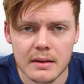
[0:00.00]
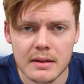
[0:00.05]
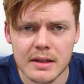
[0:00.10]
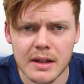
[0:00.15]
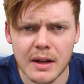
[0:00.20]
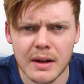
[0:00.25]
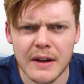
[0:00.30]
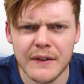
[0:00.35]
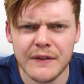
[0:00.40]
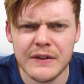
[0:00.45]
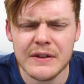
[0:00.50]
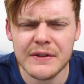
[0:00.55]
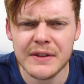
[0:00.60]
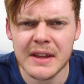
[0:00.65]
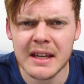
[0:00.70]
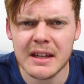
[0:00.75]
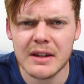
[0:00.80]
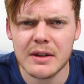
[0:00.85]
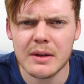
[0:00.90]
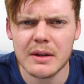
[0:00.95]
So if you
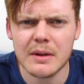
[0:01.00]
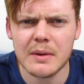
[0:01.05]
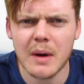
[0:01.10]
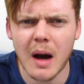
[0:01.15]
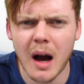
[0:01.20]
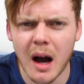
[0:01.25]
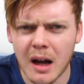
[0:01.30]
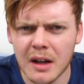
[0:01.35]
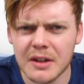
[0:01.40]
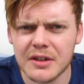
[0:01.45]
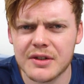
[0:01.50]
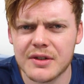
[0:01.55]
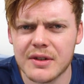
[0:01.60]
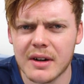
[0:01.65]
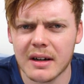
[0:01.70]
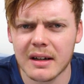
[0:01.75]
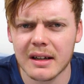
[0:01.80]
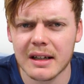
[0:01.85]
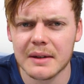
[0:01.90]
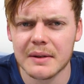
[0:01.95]
think you are
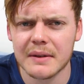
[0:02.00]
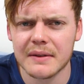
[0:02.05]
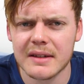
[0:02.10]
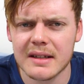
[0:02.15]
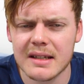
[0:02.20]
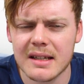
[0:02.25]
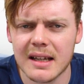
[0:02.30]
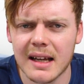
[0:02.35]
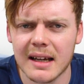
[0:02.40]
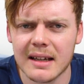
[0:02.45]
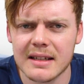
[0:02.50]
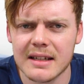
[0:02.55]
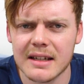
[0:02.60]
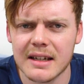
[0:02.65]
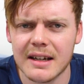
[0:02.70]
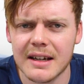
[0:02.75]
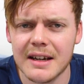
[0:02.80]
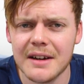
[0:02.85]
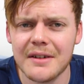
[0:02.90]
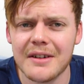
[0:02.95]
struggling with
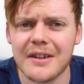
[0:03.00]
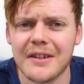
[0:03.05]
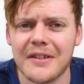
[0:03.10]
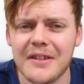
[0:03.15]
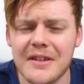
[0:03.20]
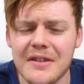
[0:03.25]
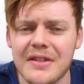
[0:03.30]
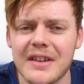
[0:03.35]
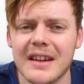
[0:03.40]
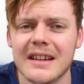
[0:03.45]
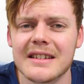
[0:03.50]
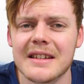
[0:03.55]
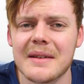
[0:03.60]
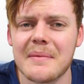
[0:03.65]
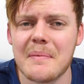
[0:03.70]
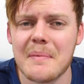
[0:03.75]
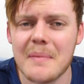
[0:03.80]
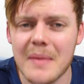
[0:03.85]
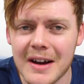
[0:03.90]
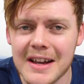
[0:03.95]
dyslexia, here are a few things
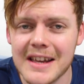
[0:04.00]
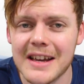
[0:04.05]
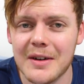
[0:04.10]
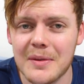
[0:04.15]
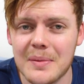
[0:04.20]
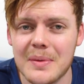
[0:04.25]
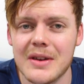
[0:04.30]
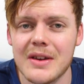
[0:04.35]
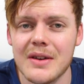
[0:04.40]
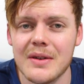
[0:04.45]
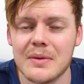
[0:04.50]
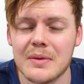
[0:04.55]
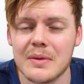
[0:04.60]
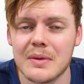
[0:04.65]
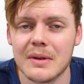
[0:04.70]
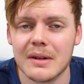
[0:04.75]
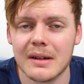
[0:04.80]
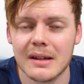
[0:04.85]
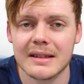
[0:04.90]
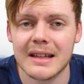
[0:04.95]
that might help
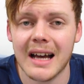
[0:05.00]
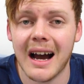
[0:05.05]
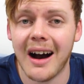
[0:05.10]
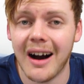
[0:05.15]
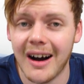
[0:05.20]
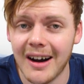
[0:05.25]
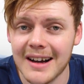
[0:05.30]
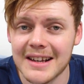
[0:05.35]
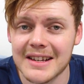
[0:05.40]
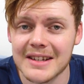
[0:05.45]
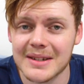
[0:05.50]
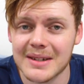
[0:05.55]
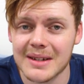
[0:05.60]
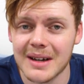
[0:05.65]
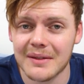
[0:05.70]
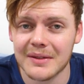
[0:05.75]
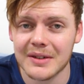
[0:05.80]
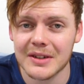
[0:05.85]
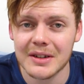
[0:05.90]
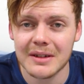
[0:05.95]
you that I
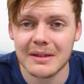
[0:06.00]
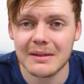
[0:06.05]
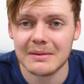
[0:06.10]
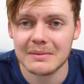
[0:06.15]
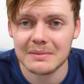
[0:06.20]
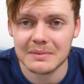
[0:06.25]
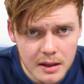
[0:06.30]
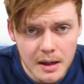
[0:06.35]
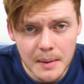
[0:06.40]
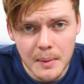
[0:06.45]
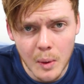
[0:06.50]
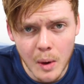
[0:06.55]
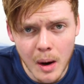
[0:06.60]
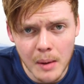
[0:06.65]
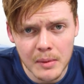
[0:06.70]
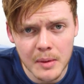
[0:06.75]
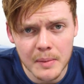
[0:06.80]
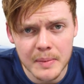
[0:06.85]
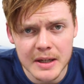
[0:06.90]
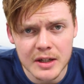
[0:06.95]
discovered. Number
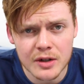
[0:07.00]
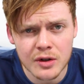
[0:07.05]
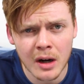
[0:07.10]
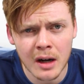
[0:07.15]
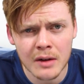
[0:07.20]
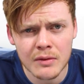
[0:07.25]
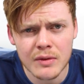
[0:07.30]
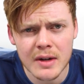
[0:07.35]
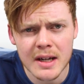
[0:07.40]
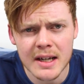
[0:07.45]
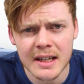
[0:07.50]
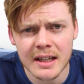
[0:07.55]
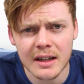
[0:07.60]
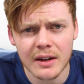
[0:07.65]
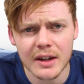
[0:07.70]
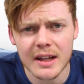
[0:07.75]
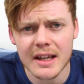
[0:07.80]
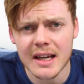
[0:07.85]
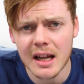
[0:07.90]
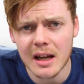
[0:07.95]
one would be try reading
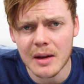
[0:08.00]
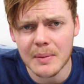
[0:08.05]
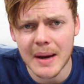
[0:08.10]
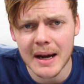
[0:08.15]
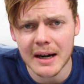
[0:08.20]
on a yellow